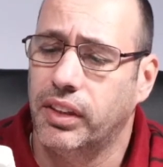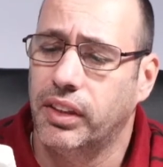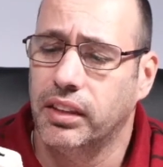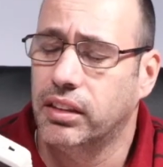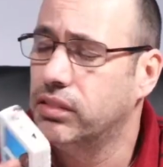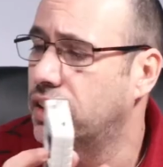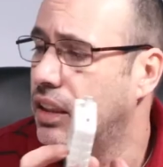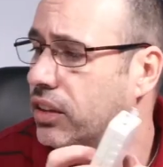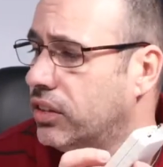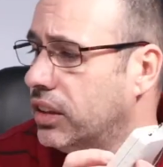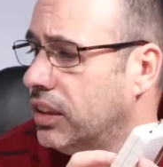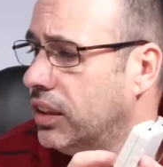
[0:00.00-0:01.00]
Right now I
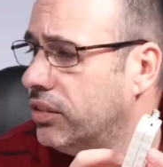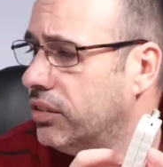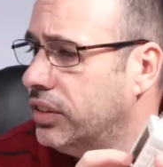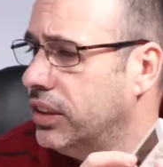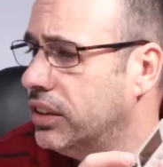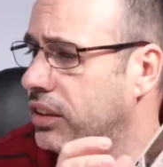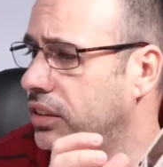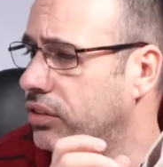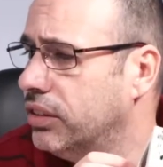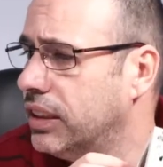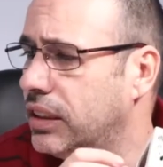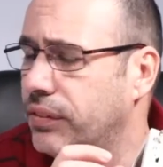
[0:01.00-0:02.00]
only have here
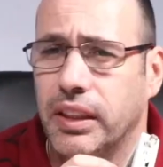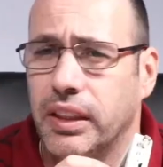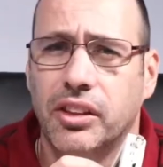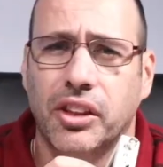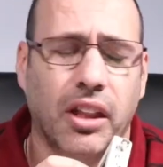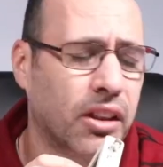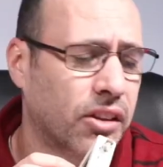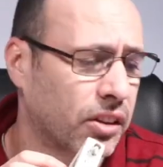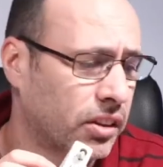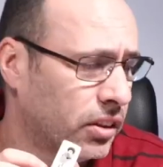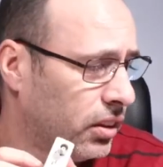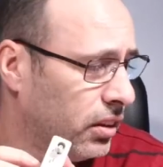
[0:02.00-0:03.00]
USB
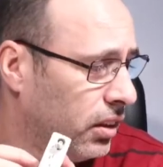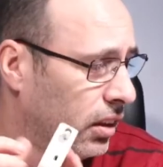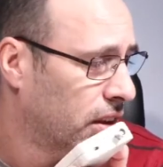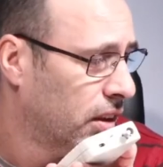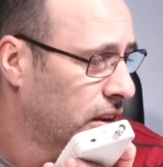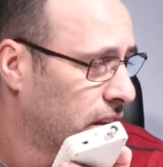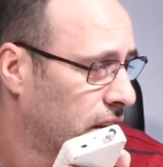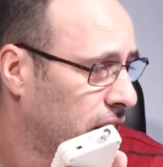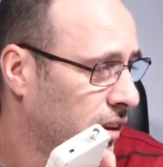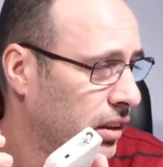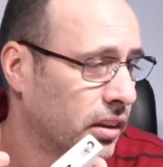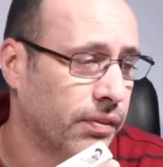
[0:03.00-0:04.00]
chargers,
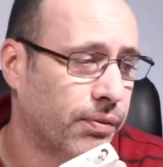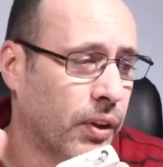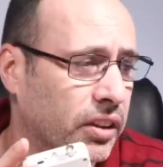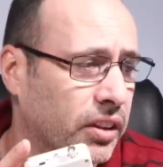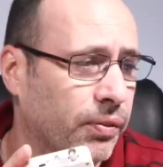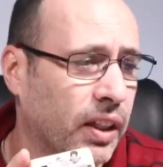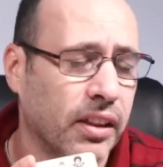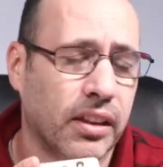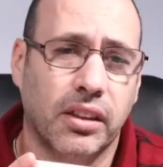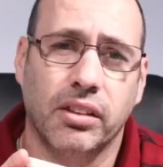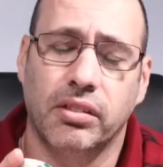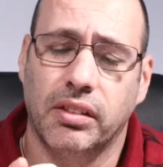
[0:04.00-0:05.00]
power
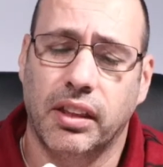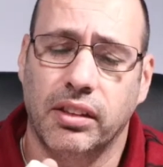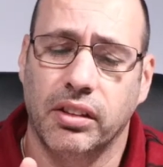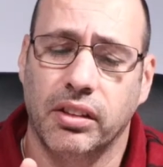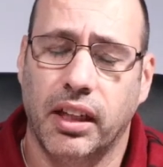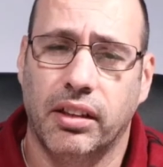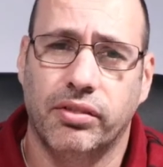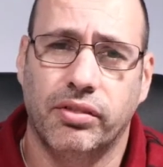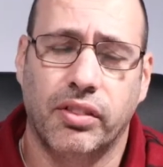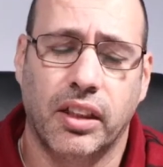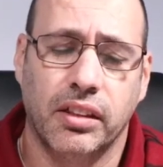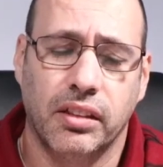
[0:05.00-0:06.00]
supplies, so I don't
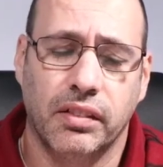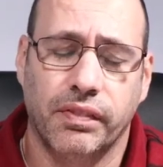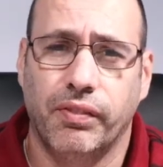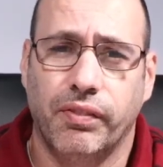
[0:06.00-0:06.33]
have one